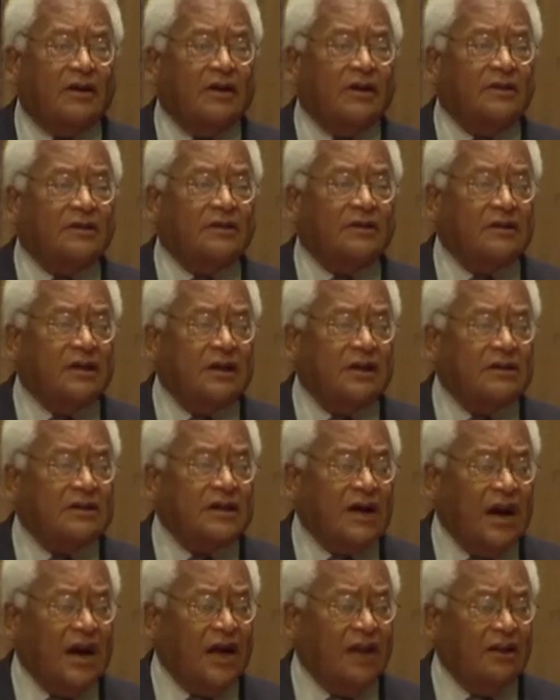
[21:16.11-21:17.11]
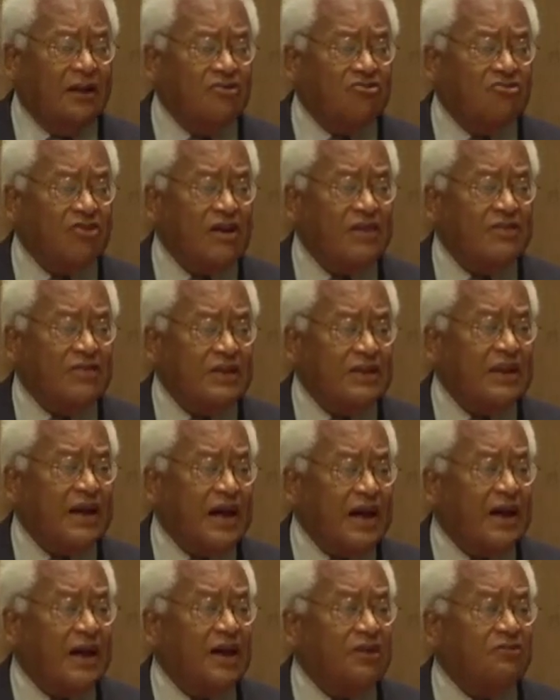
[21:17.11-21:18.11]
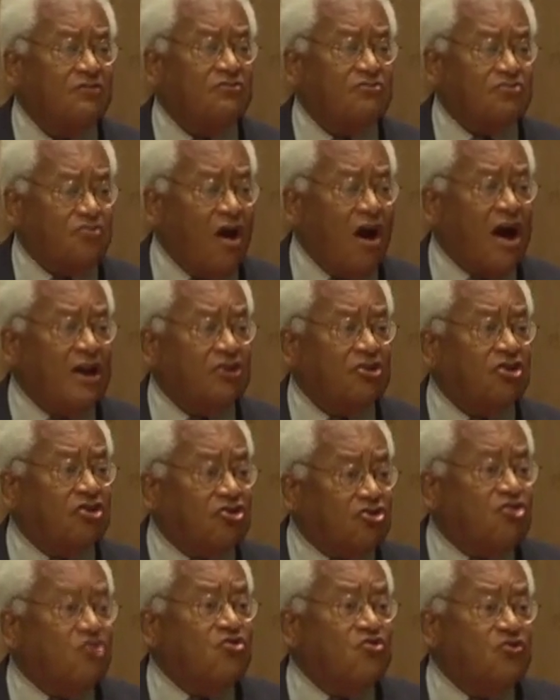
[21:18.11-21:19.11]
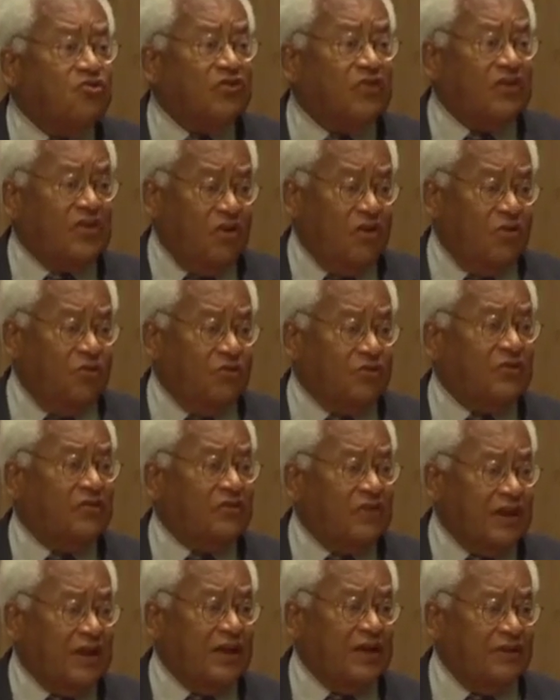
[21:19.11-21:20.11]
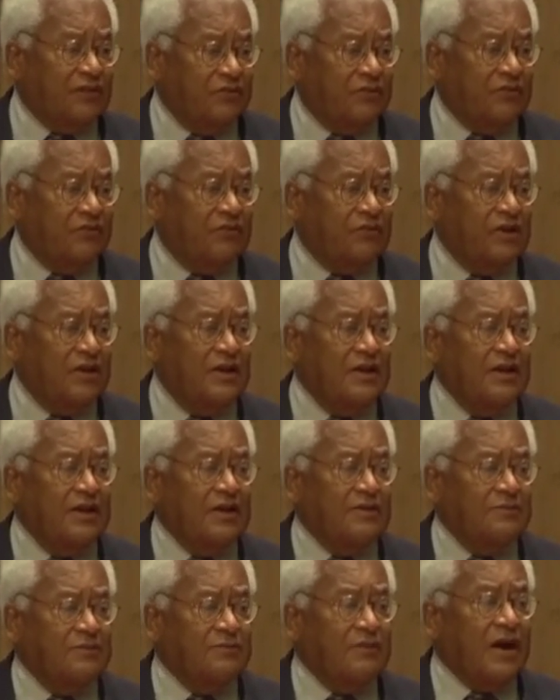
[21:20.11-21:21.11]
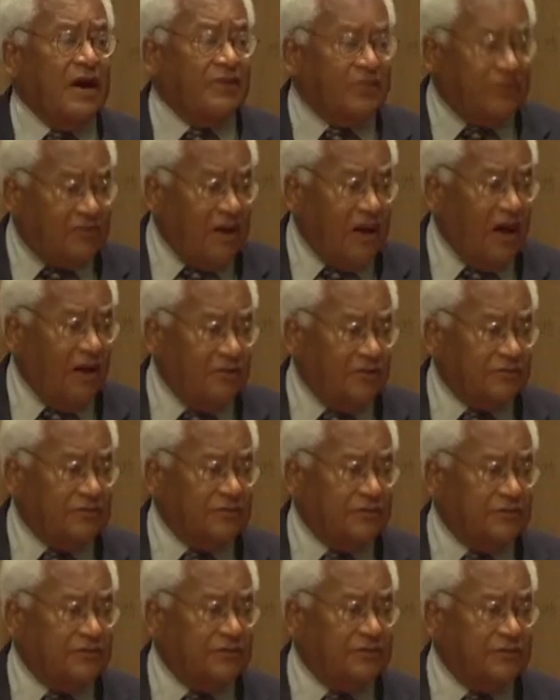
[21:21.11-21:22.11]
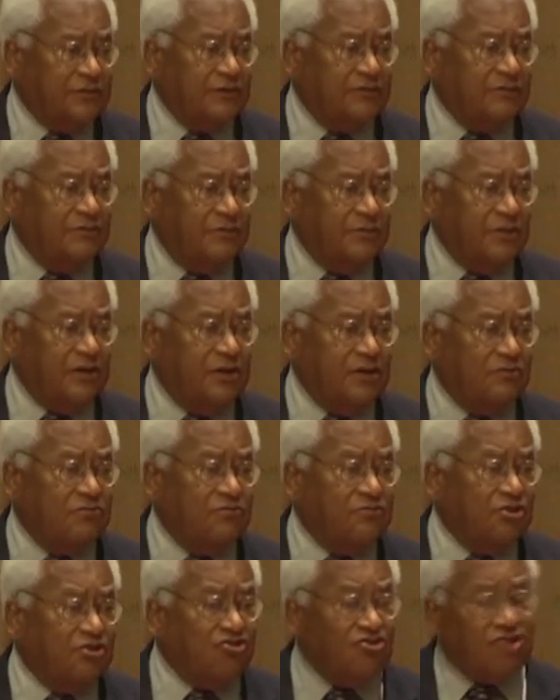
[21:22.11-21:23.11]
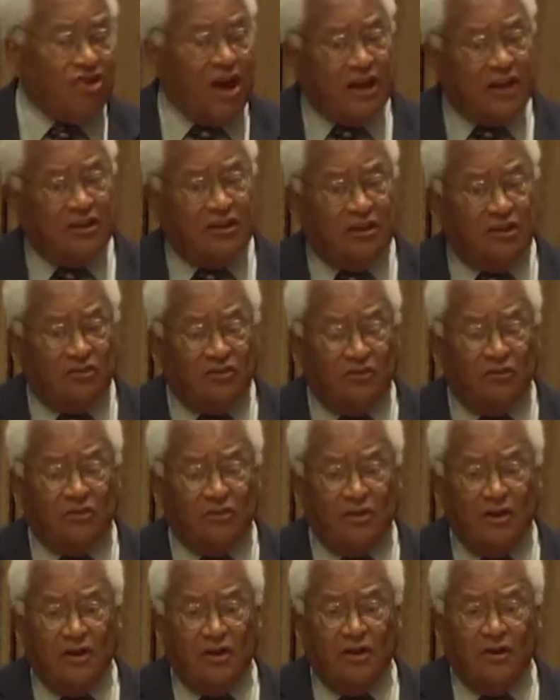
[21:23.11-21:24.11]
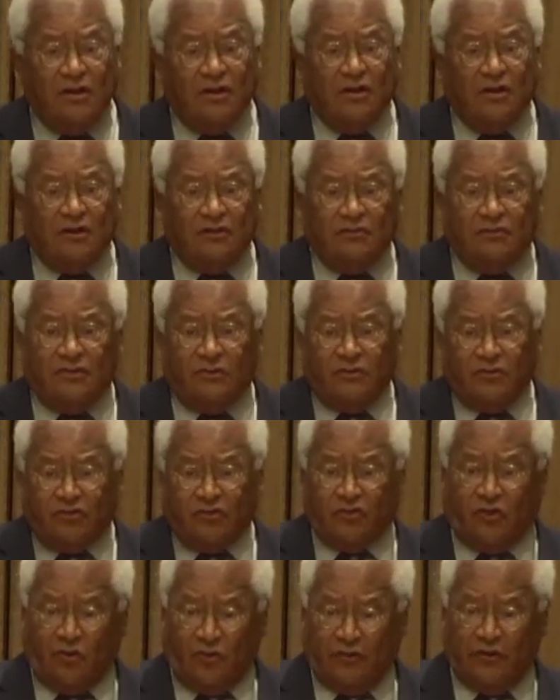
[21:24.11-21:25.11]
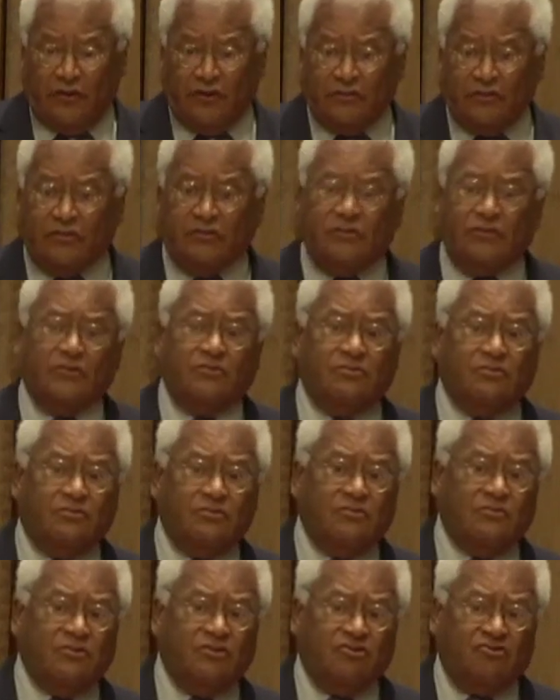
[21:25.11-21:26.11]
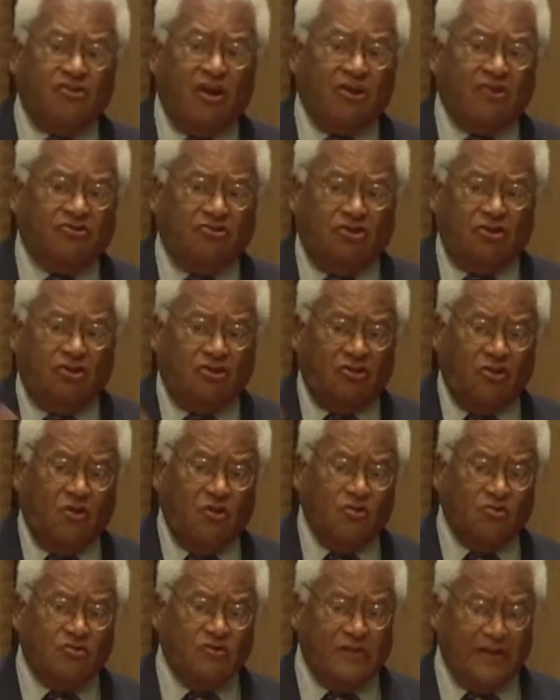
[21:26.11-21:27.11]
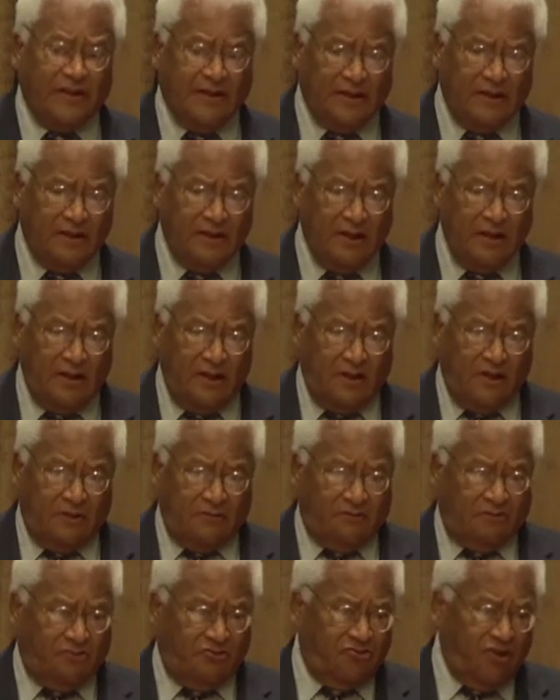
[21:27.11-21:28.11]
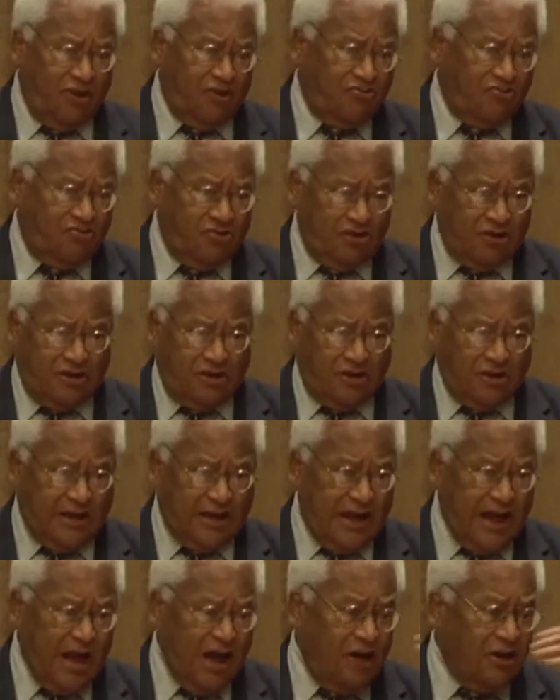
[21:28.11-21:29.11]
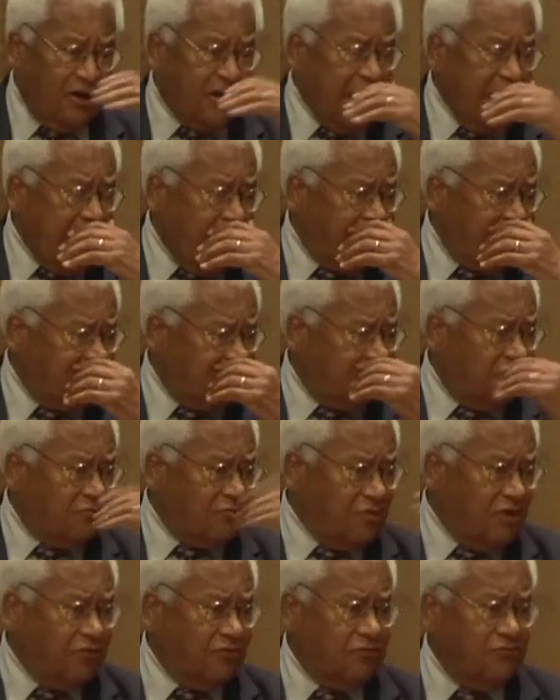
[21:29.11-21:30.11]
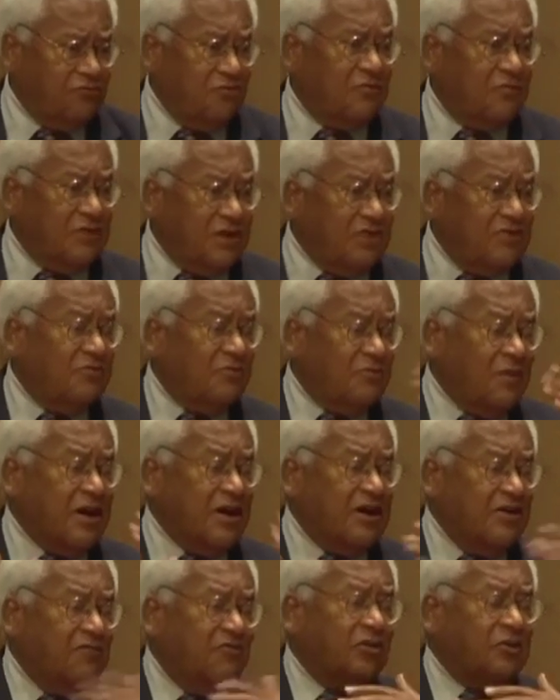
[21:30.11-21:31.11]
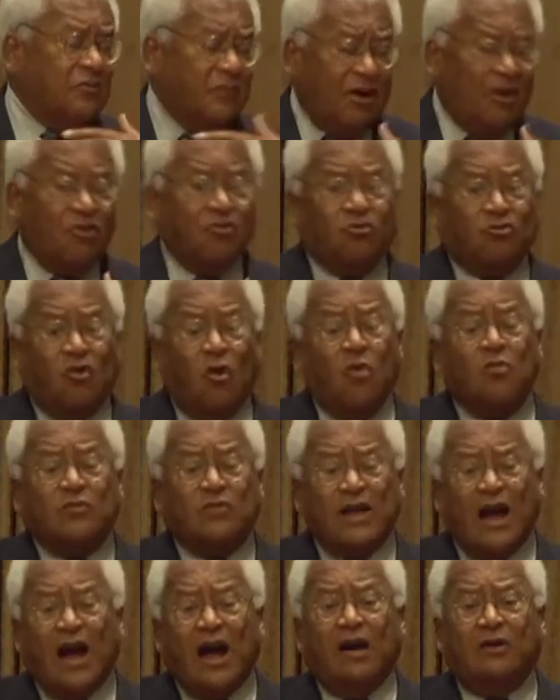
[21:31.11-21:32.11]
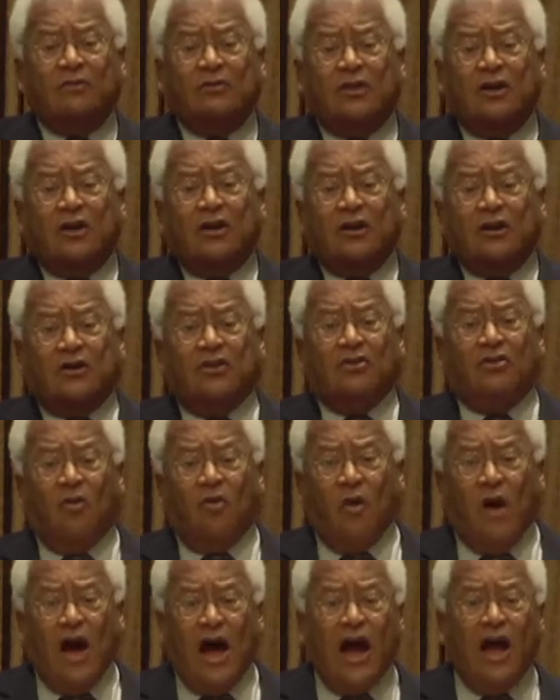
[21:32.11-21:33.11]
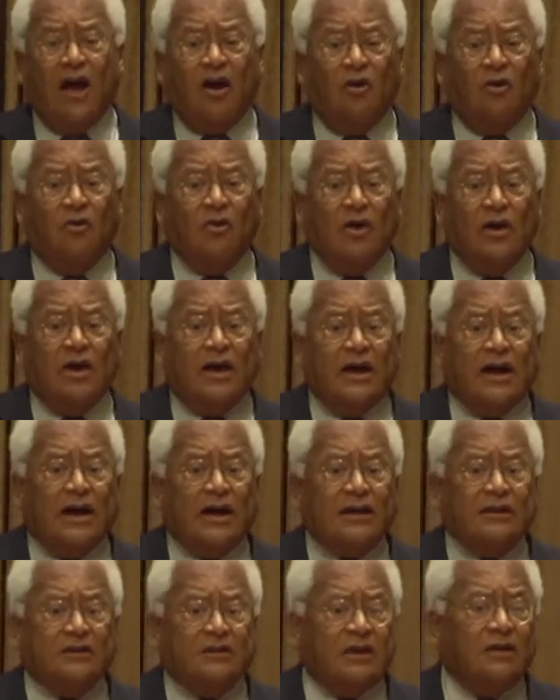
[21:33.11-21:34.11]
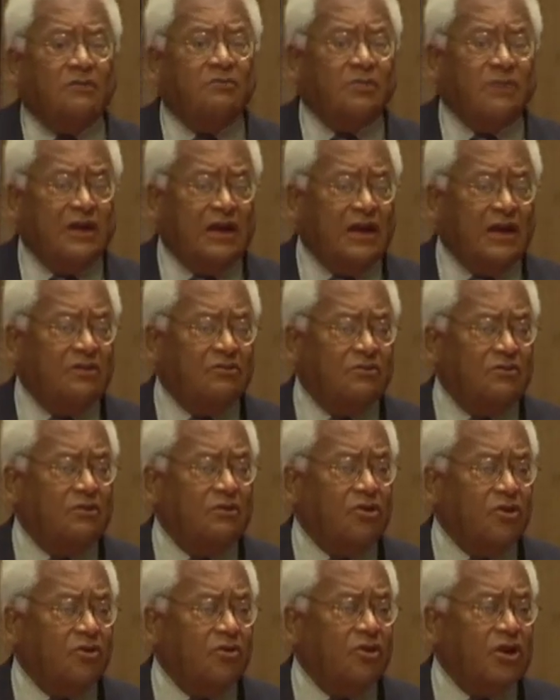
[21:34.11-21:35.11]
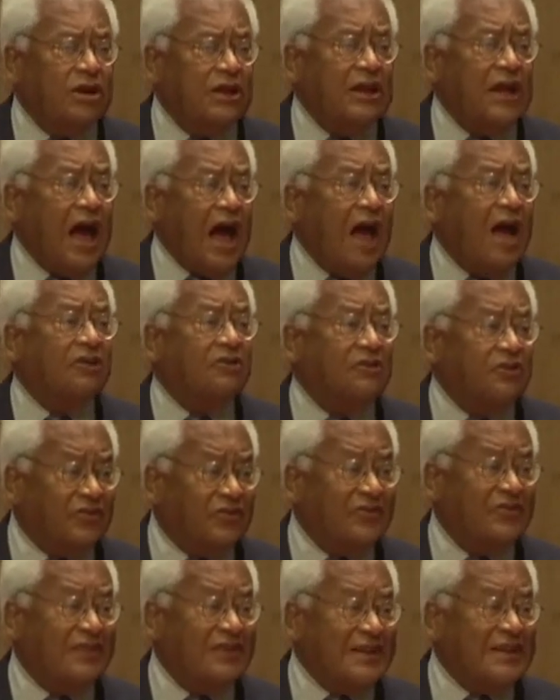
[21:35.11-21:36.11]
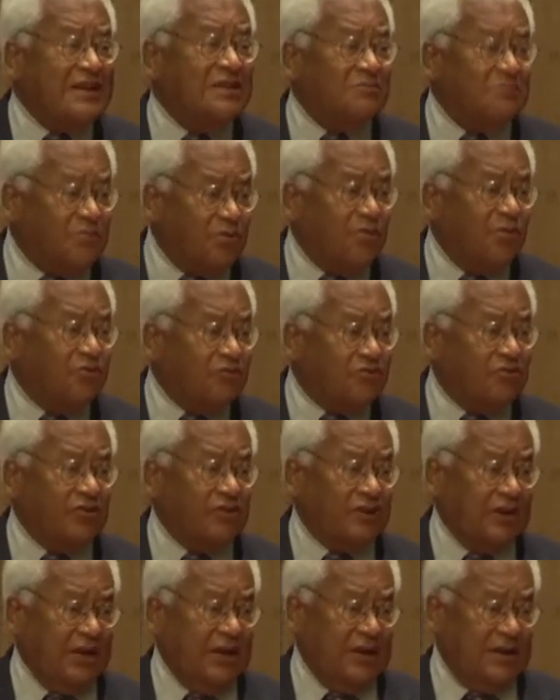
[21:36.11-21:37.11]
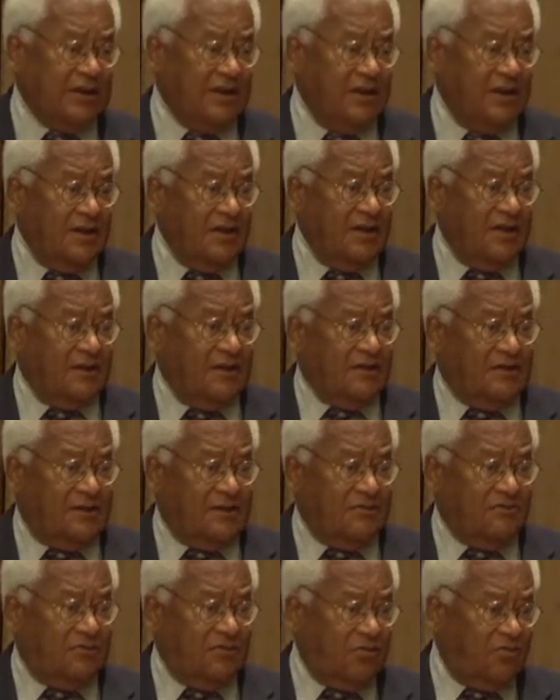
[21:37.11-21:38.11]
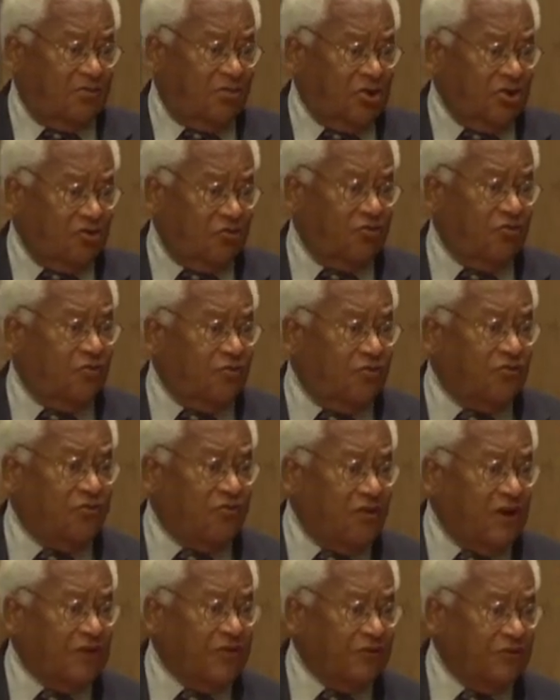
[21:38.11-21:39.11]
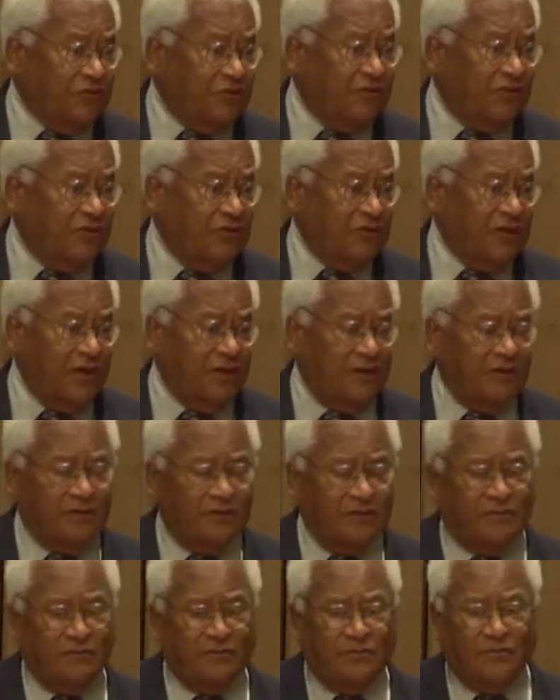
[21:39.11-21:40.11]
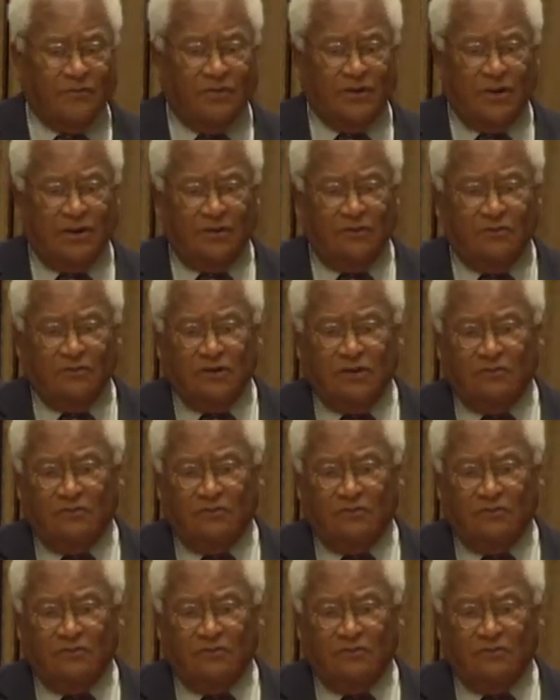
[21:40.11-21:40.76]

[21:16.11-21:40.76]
in college, and then I had tried to use those things myself in being rejected service, rejection in a hotel, rejection in a counter, a restaurant, even in my own hometown in Ohio. I did begin learning how to sit in personally, and then with one or two friends, we